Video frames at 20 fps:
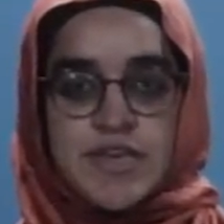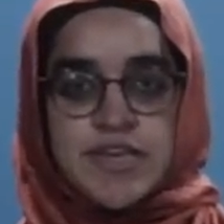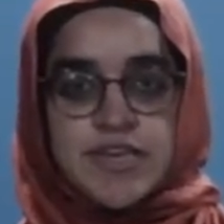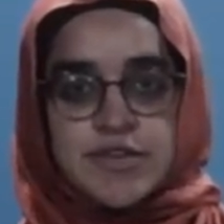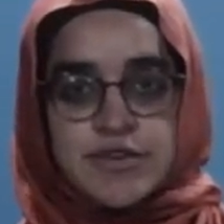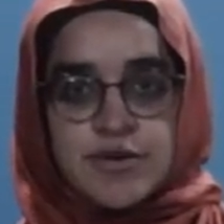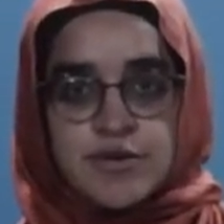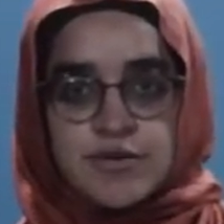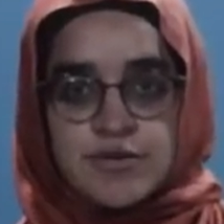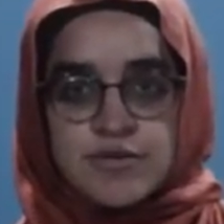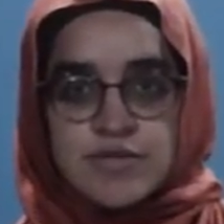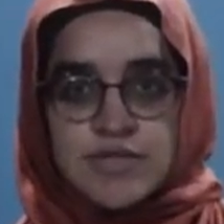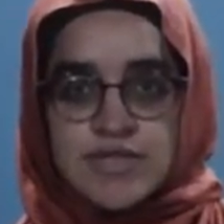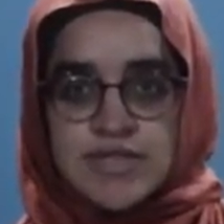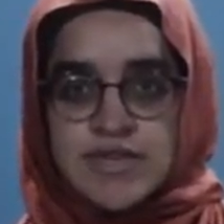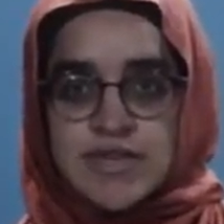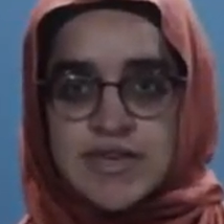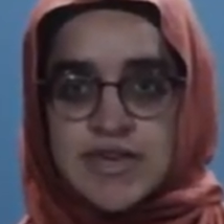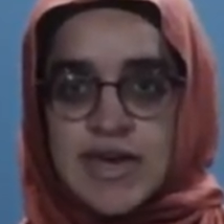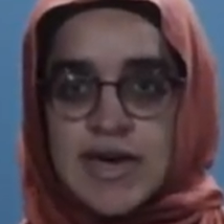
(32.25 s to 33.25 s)

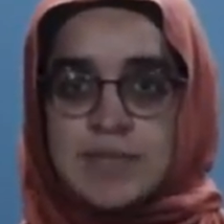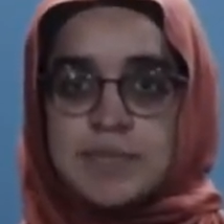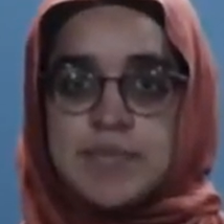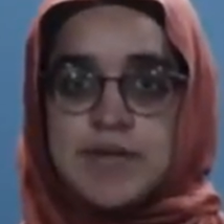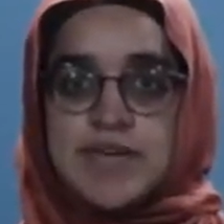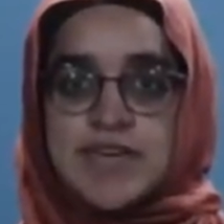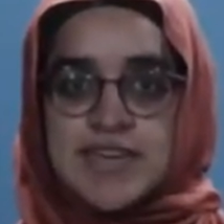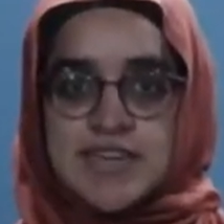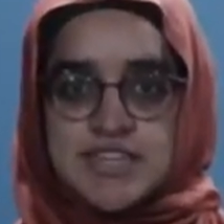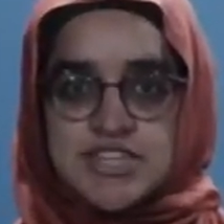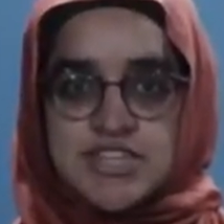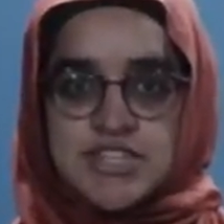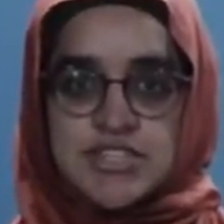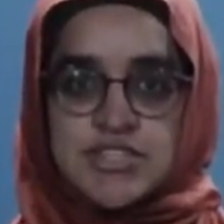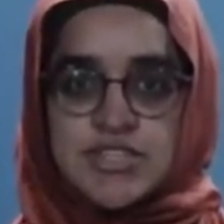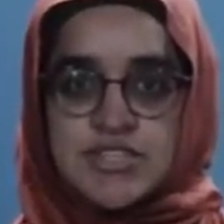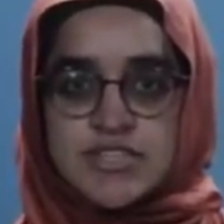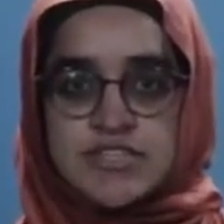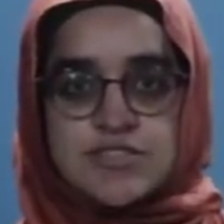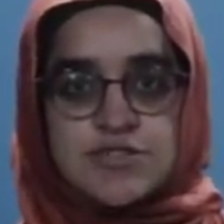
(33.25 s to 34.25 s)
The application
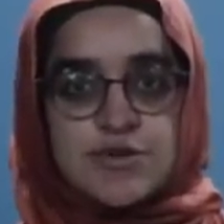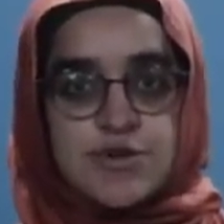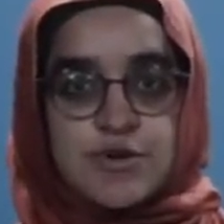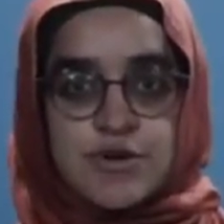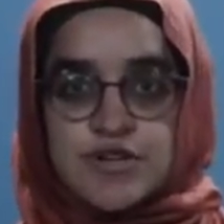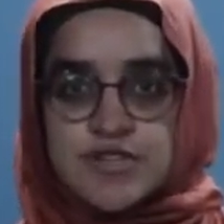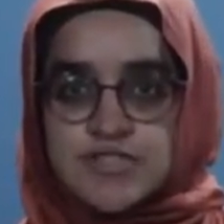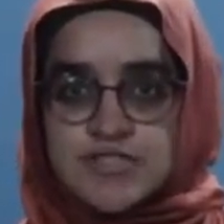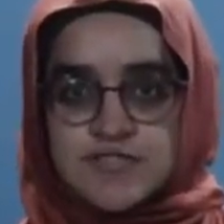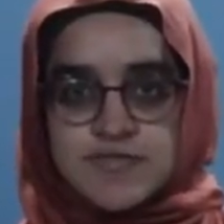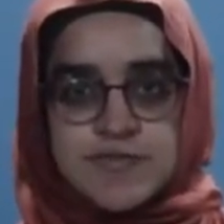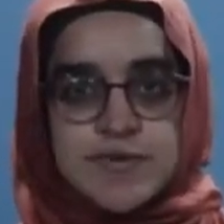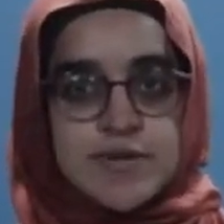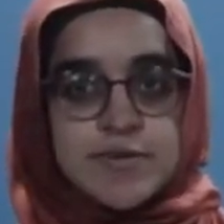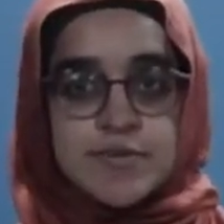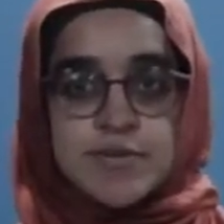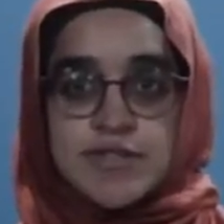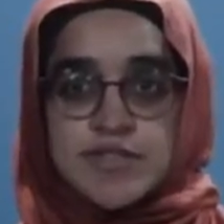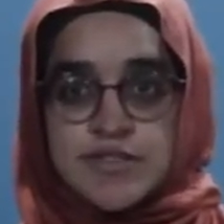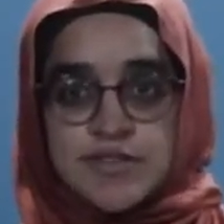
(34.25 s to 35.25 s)
that scores of
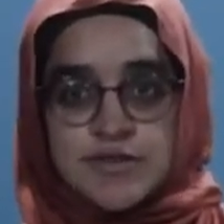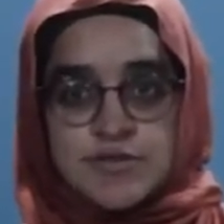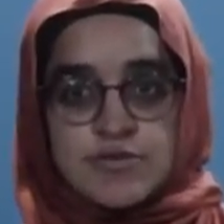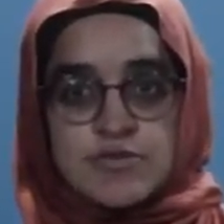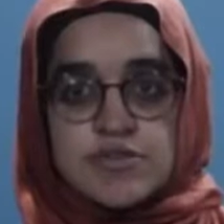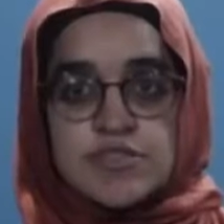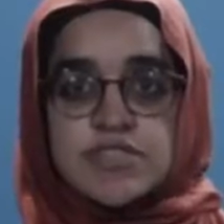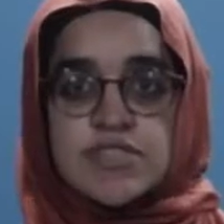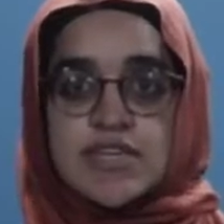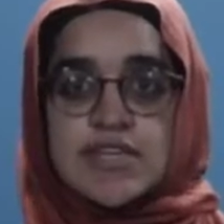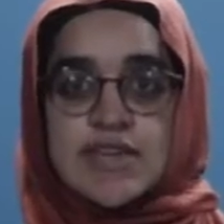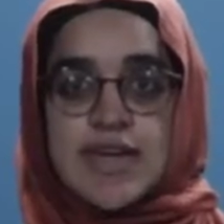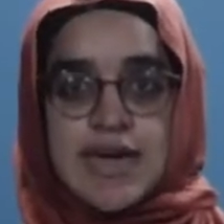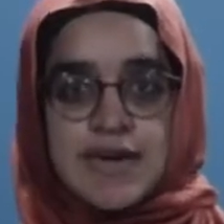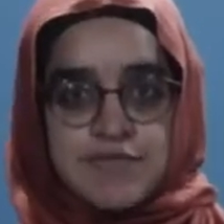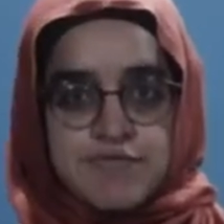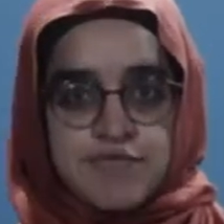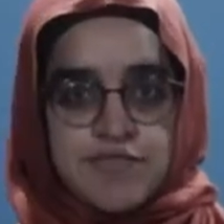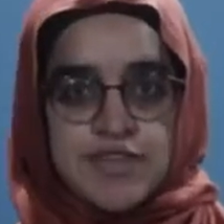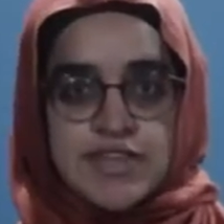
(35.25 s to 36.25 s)
people use in
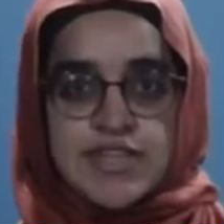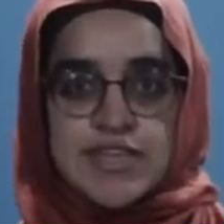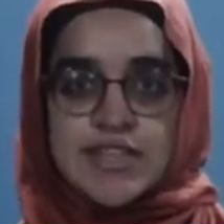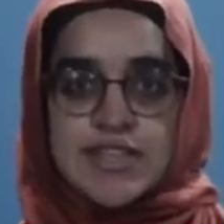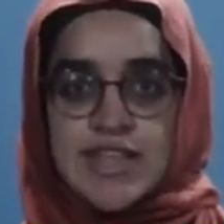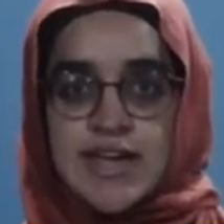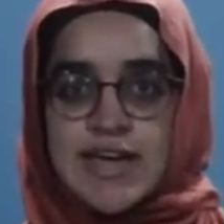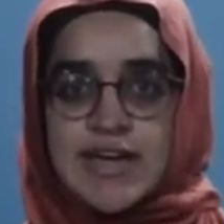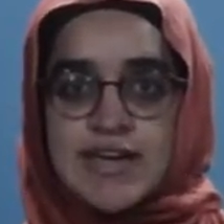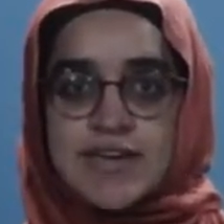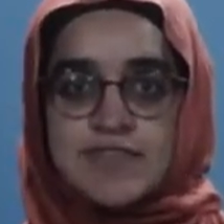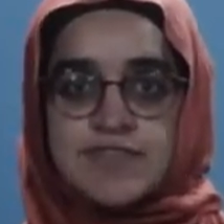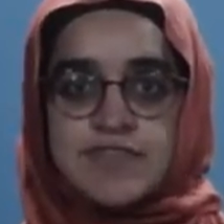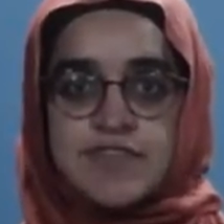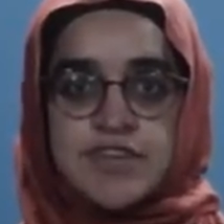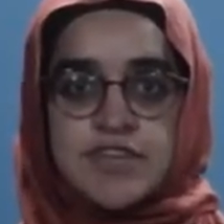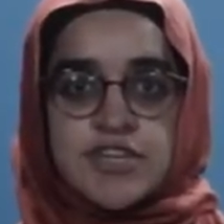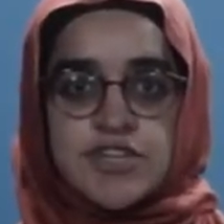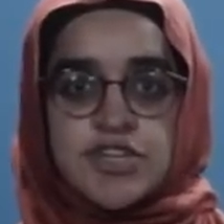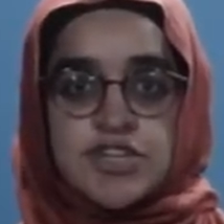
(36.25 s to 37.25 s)
everyday
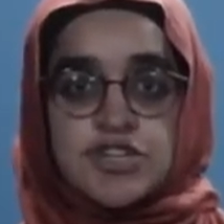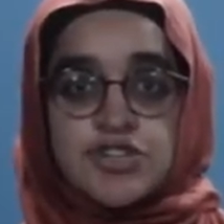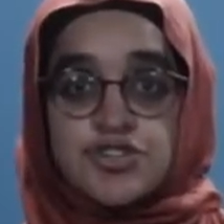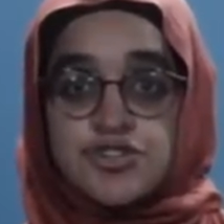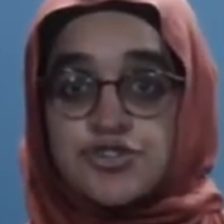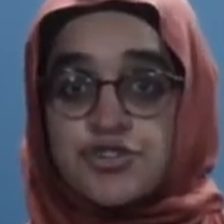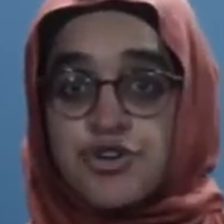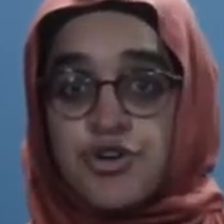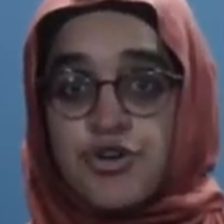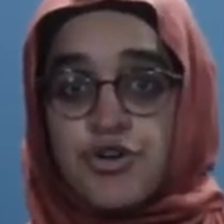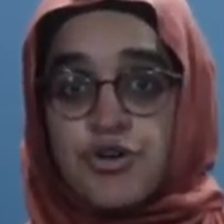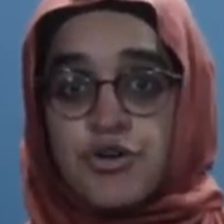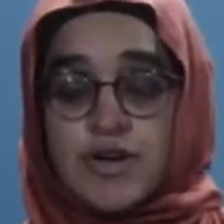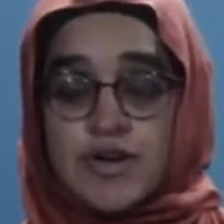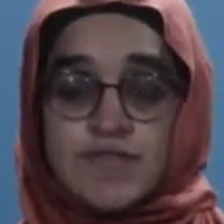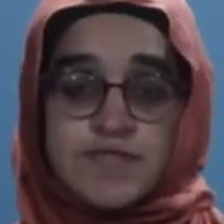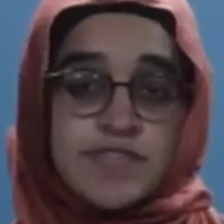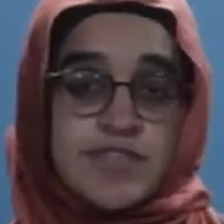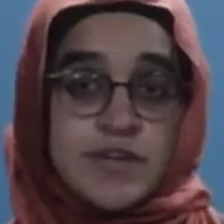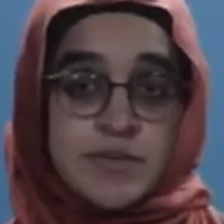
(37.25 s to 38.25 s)
life to know
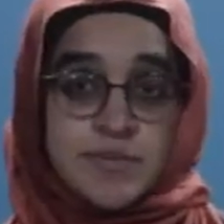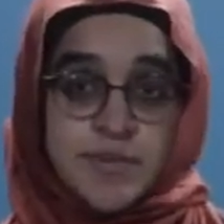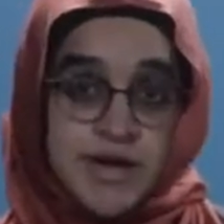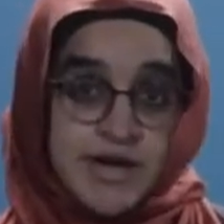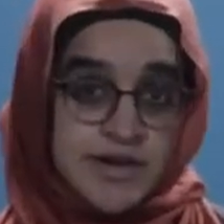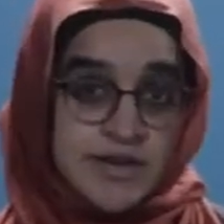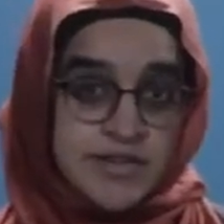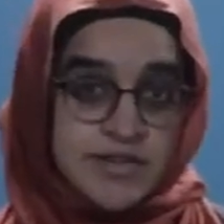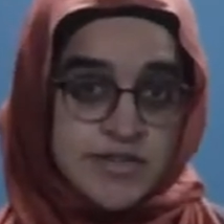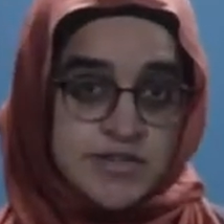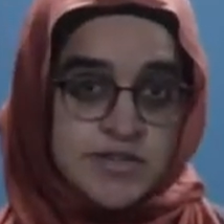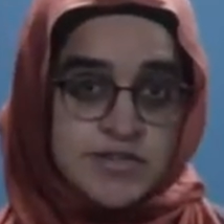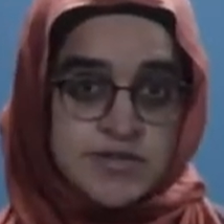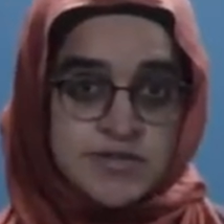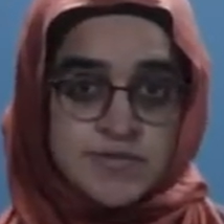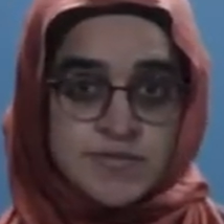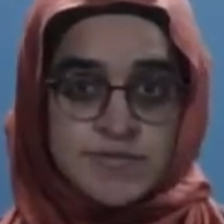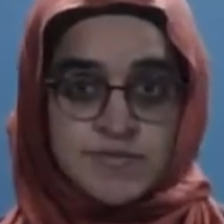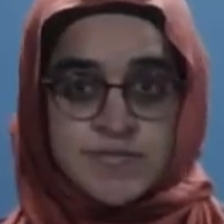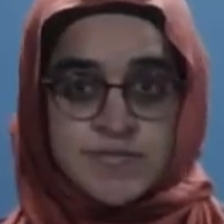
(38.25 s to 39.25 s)
if they're pregnant,